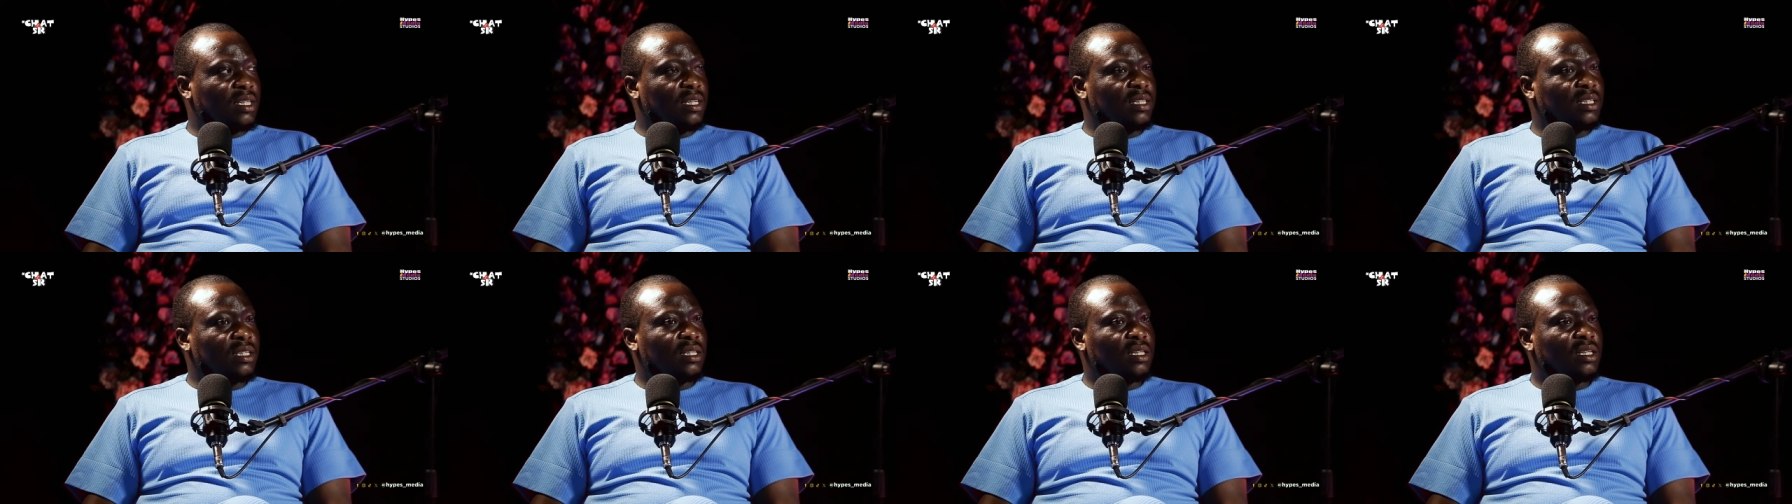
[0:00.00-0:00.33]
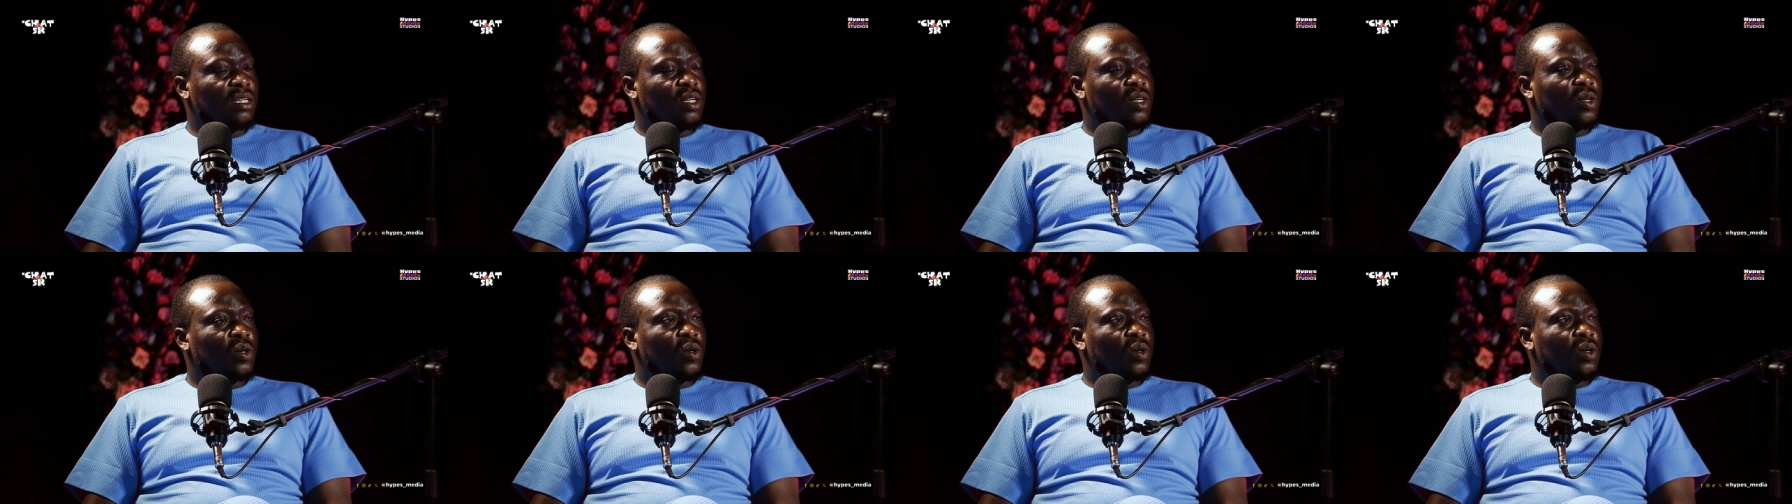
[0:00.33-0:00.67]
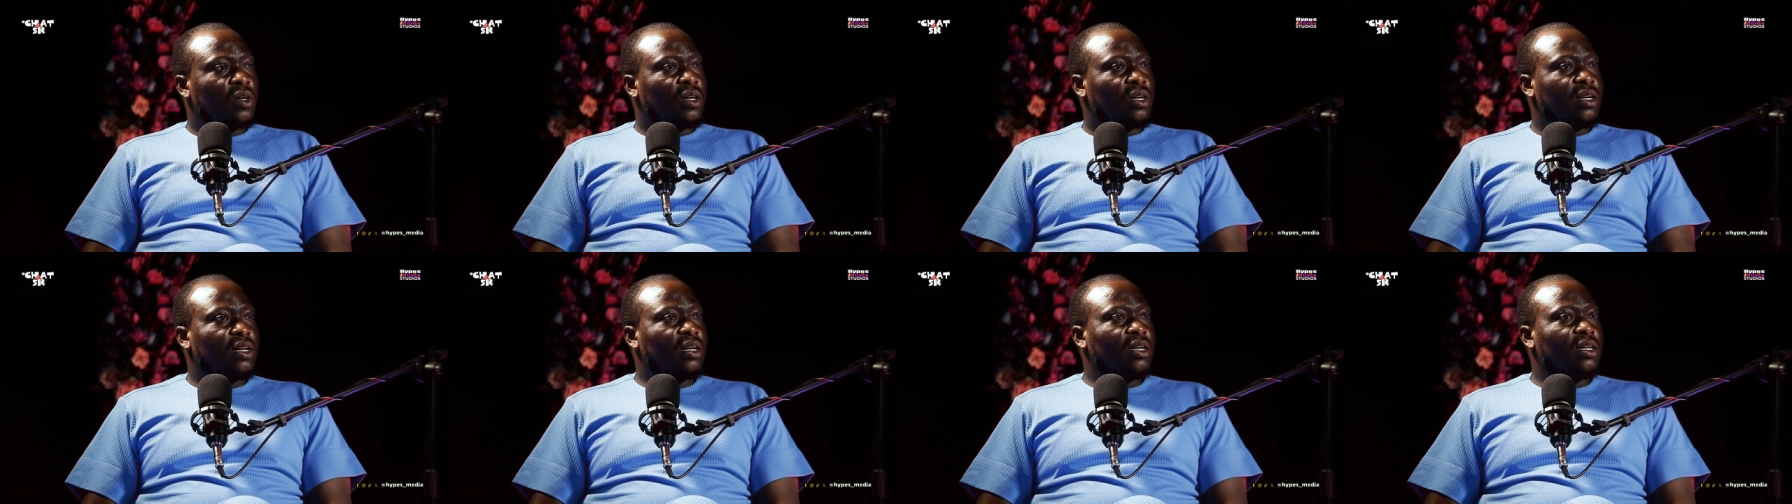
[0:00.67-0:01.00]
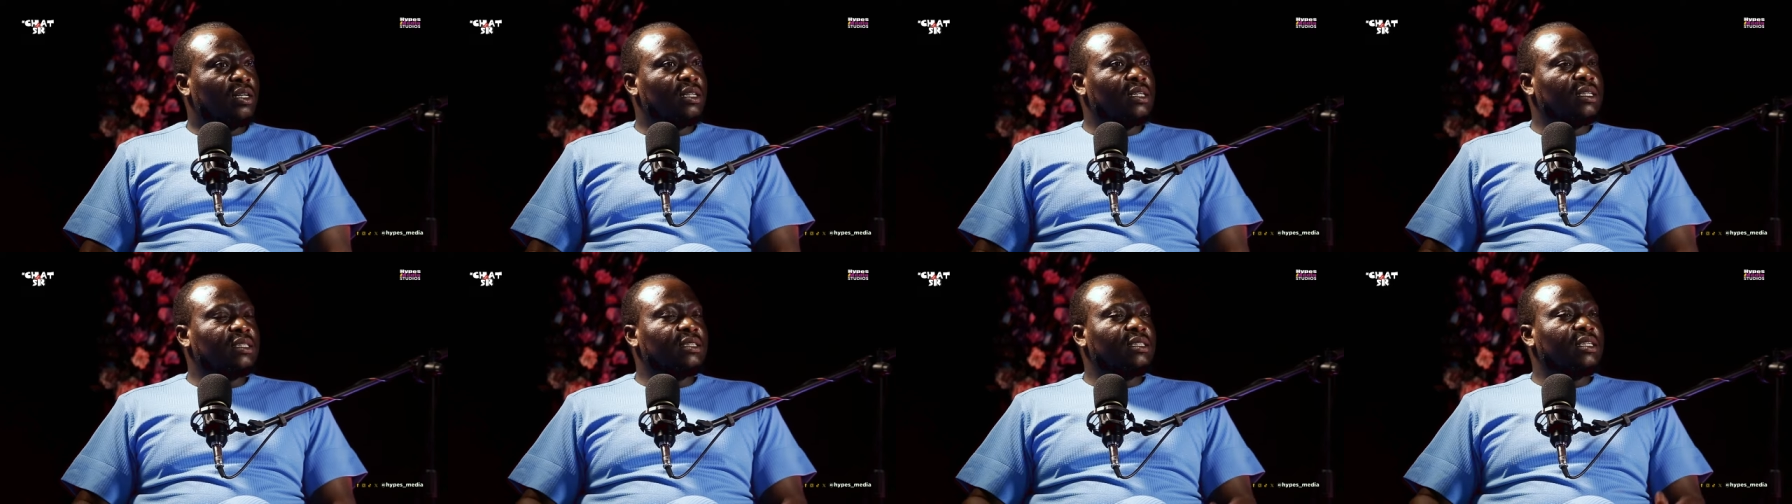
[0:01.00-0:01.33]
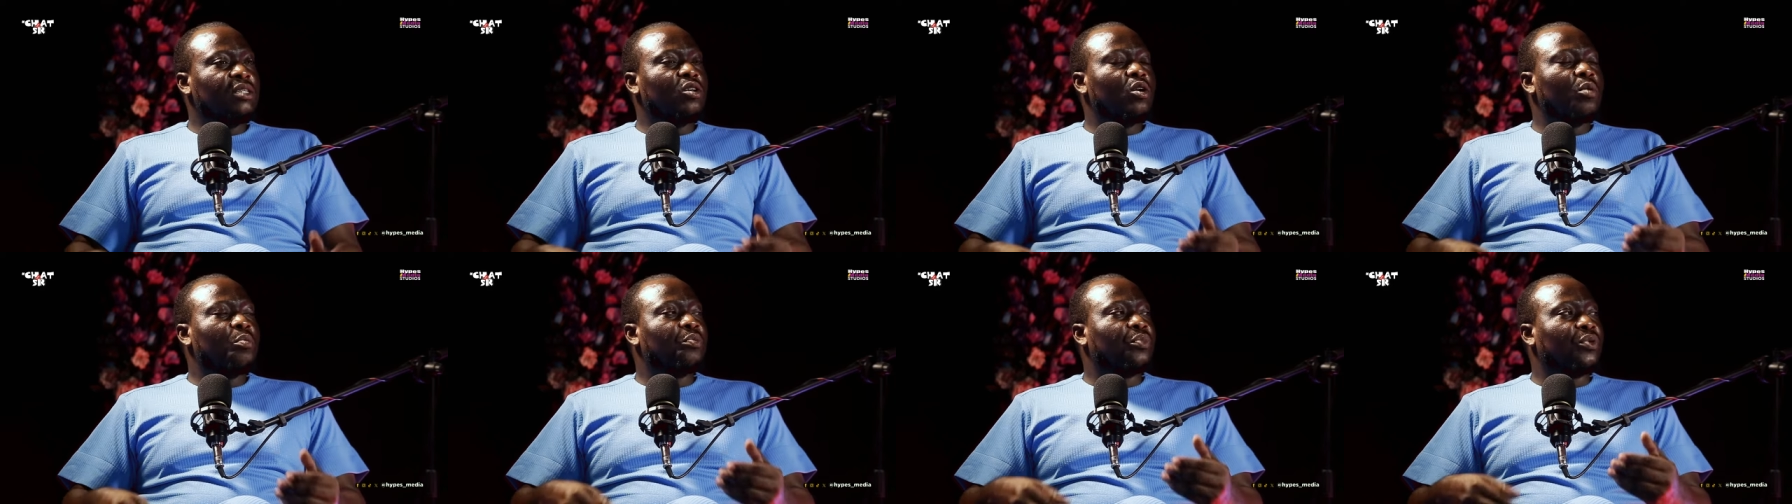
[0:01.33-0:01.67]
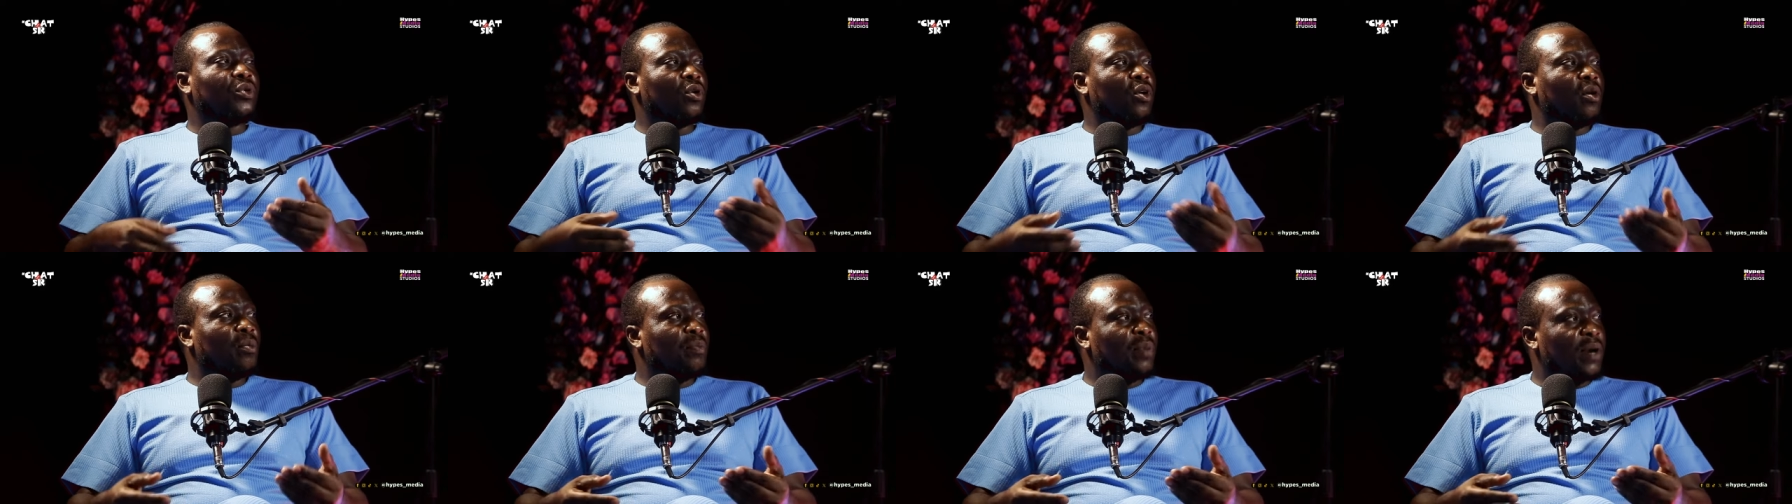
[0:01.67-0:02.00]
then is it not
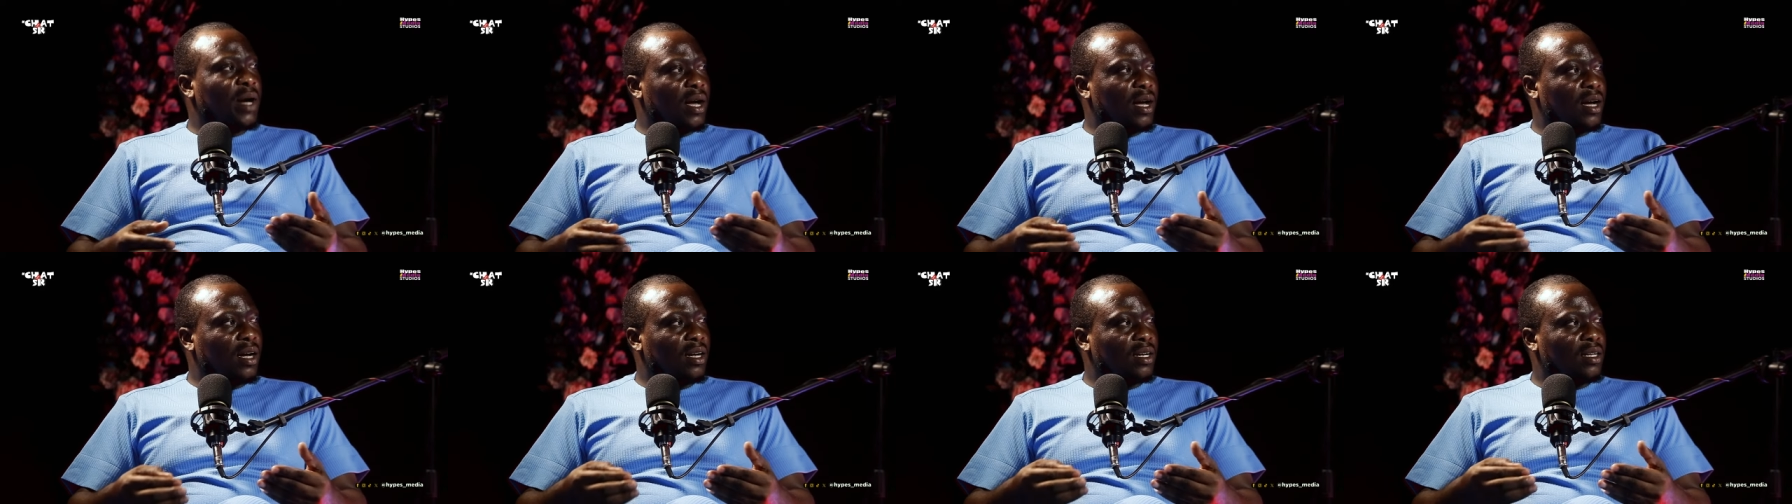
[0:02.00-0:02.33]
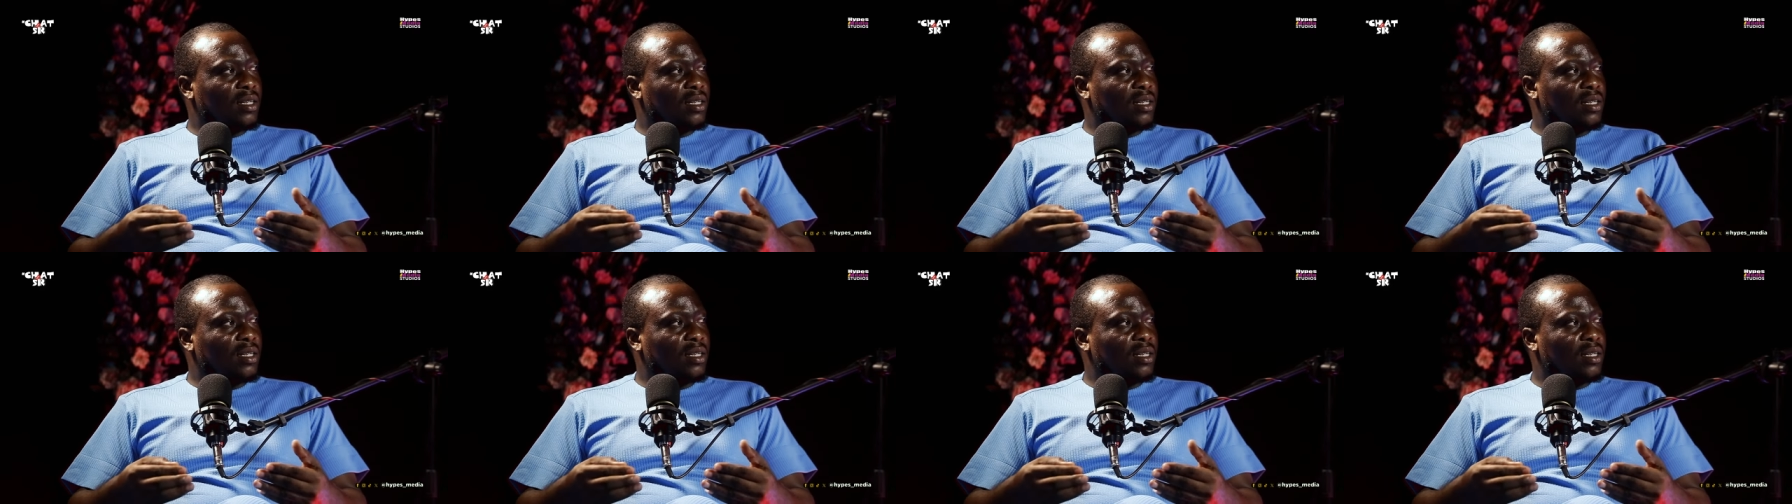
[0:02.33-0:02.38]
proper